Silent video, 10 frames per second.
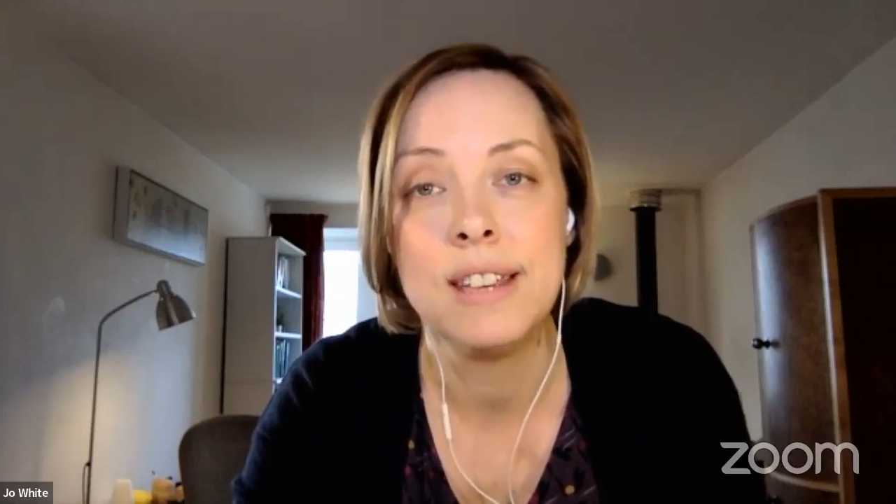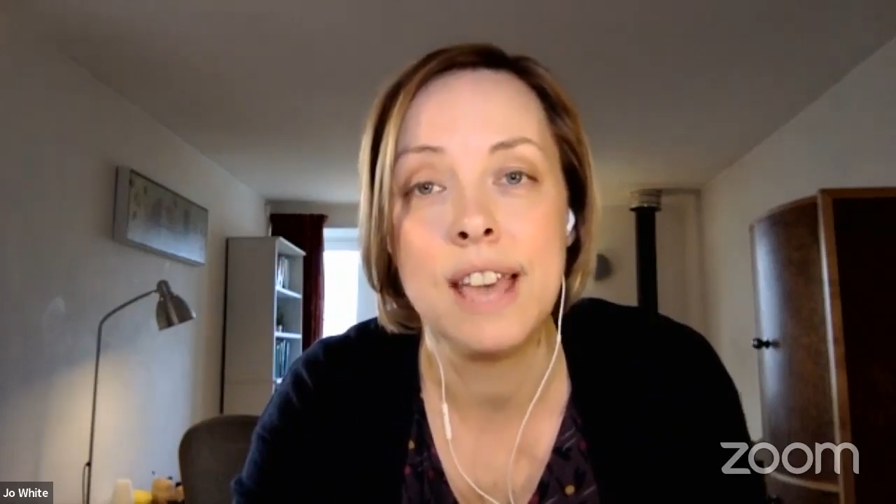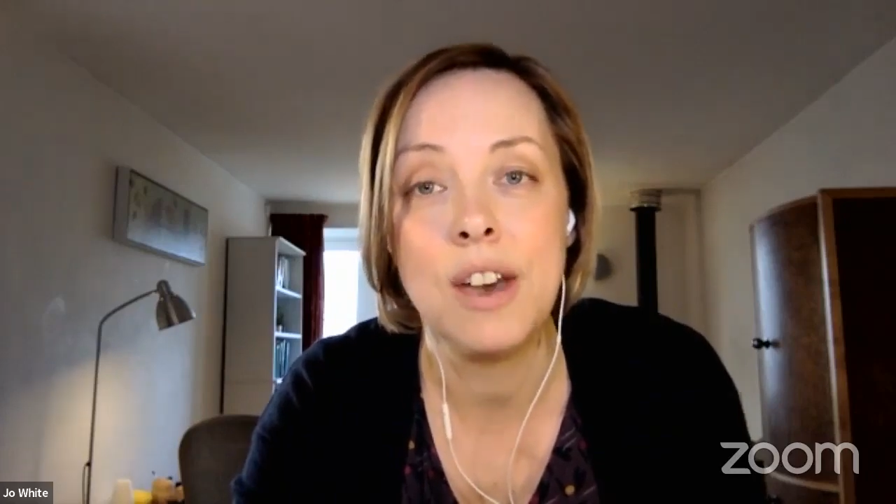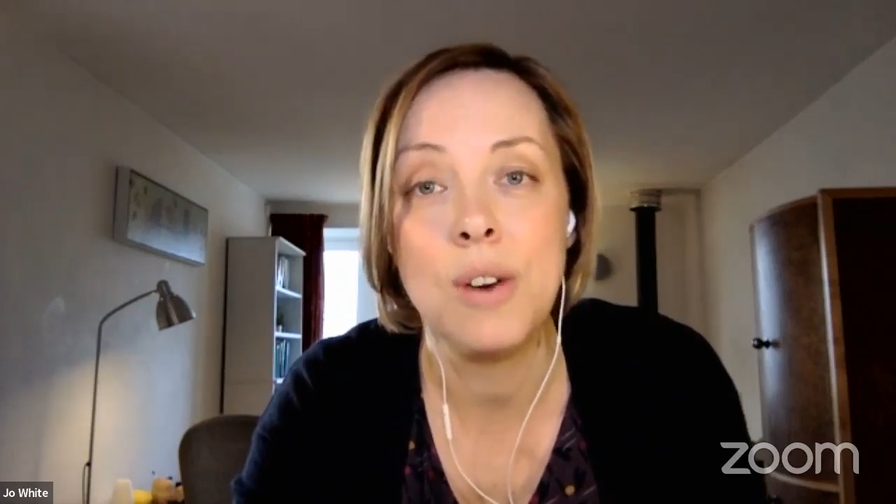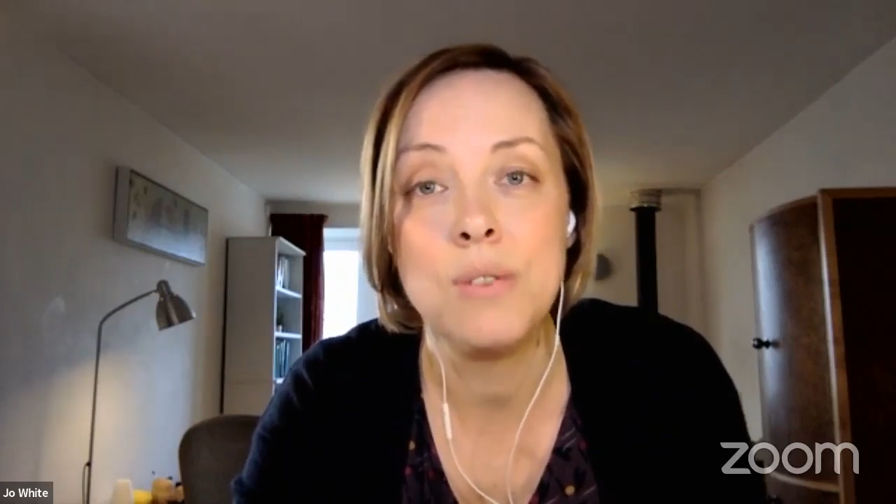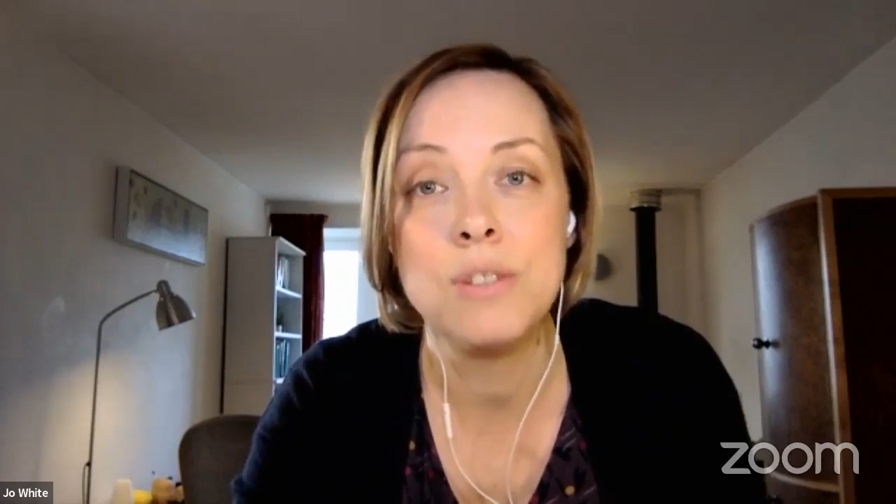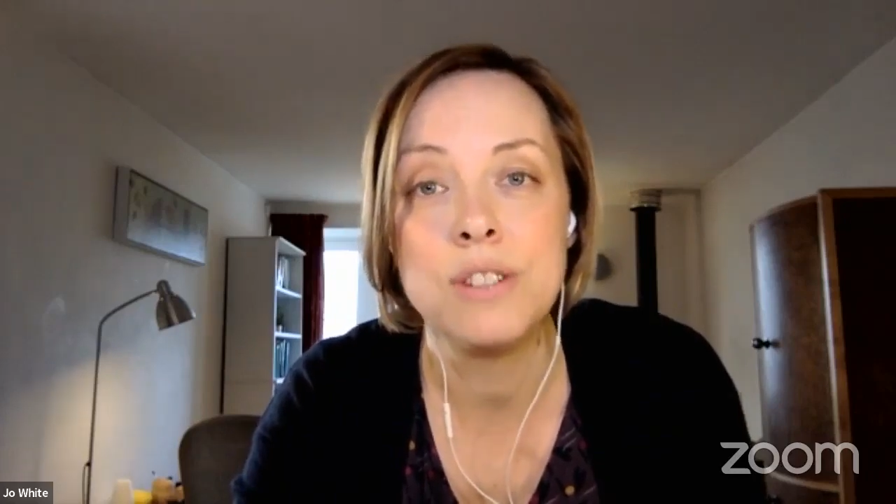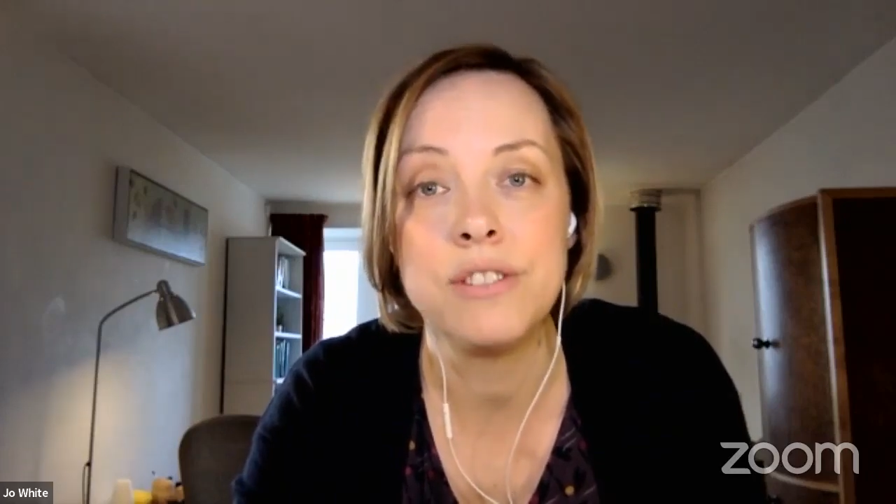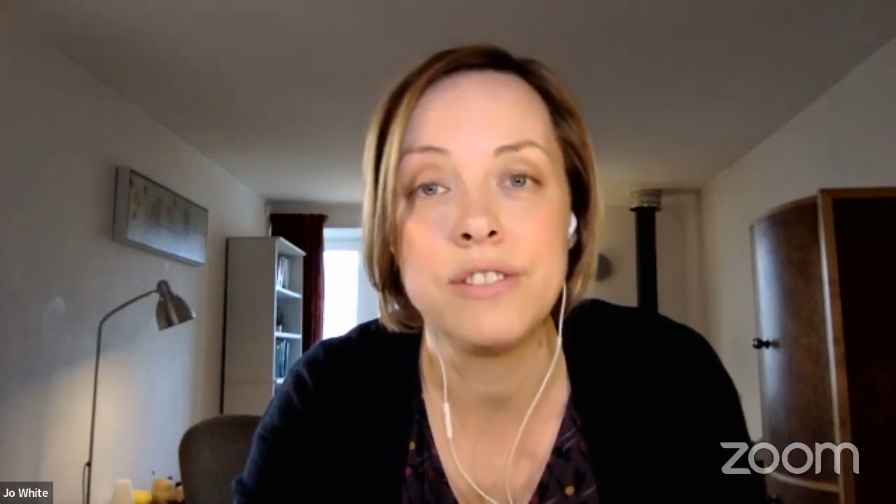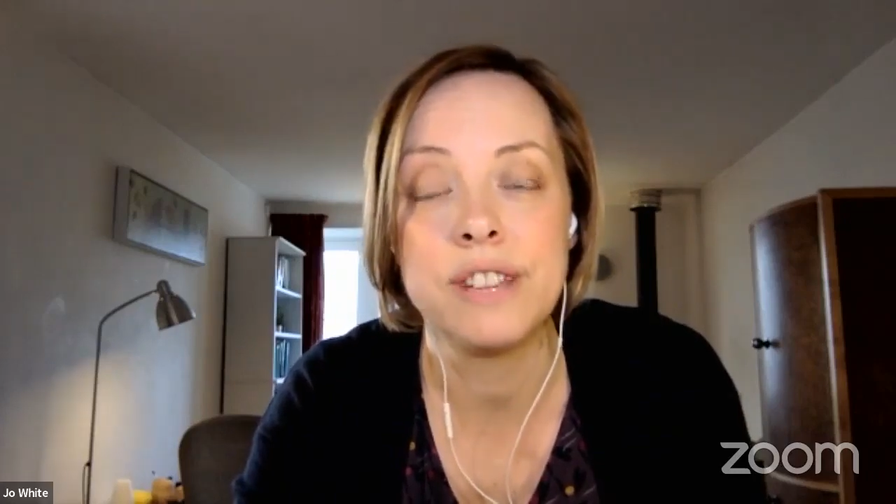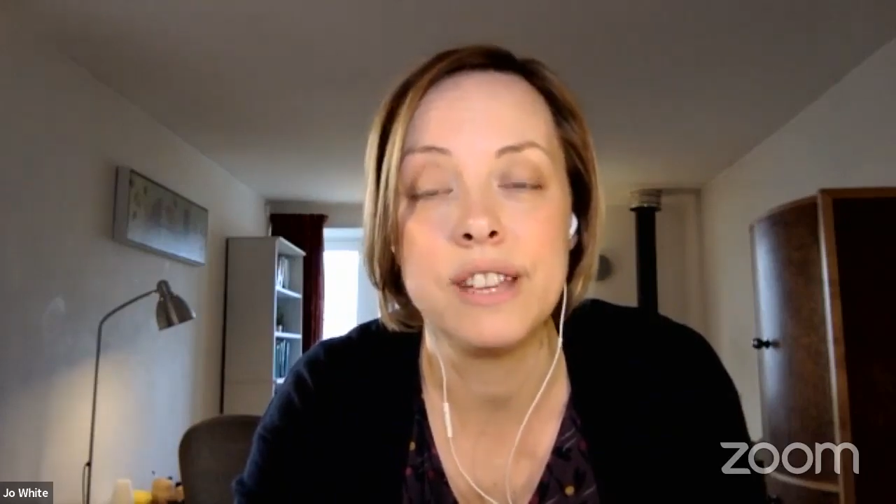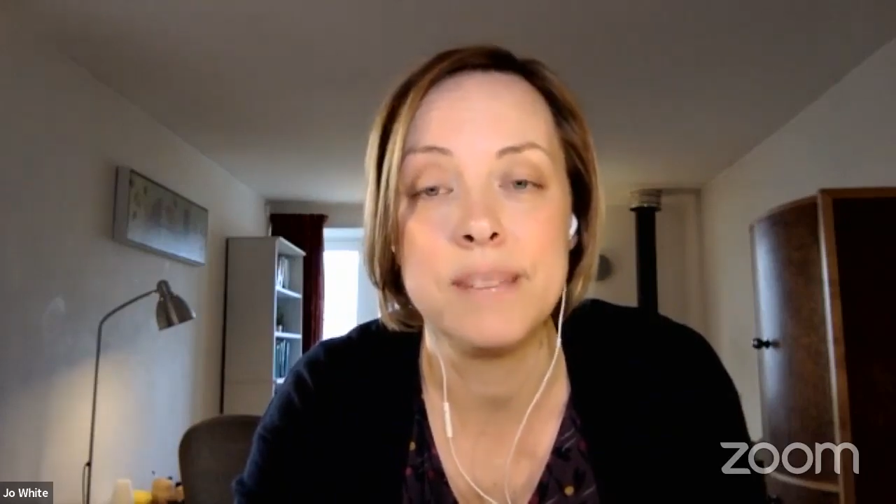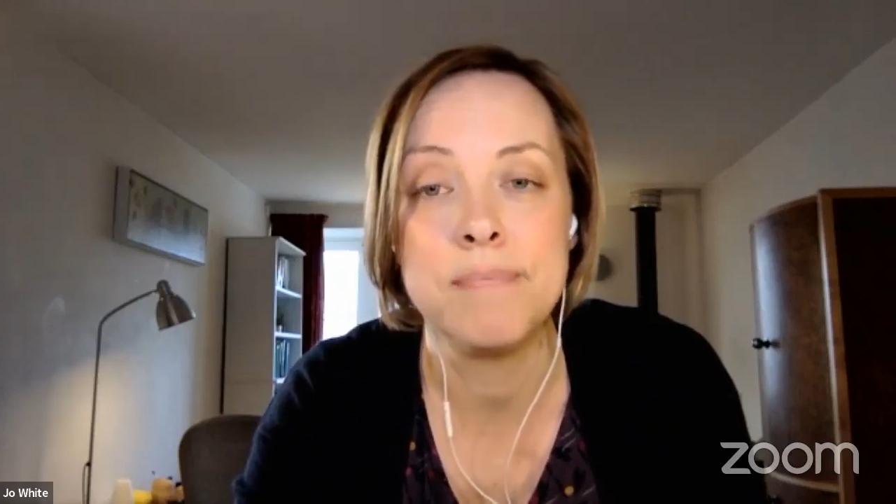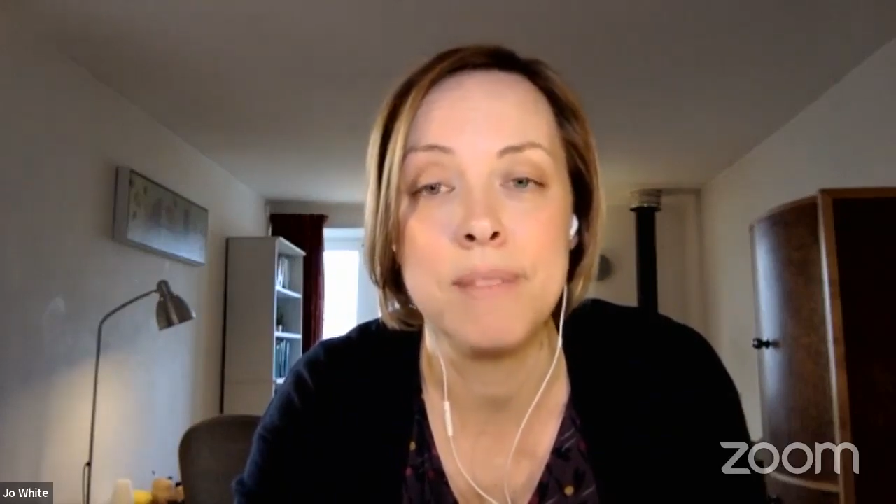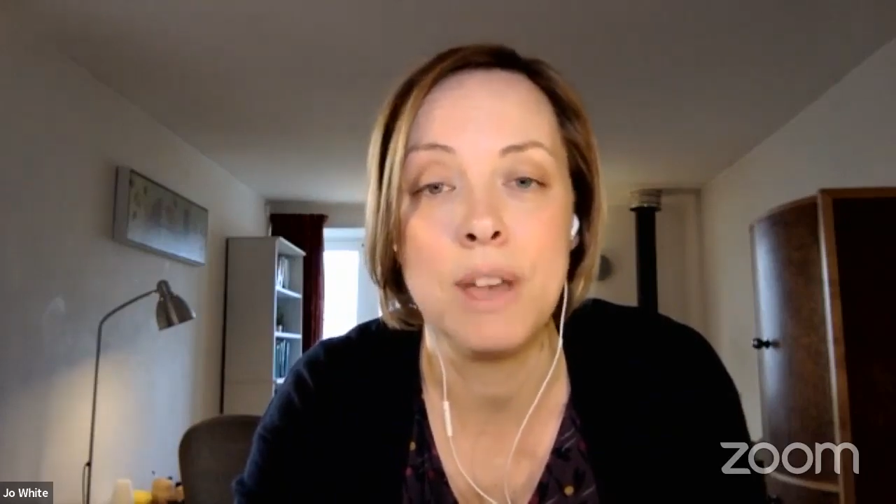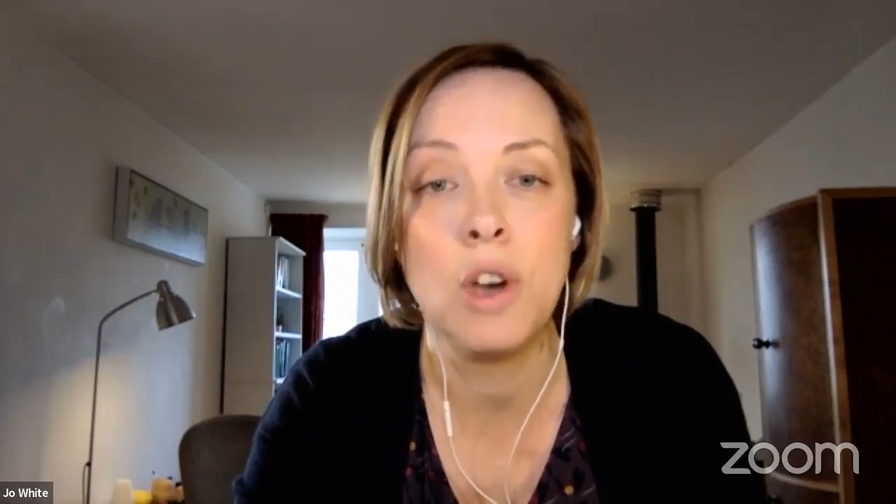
get hold of a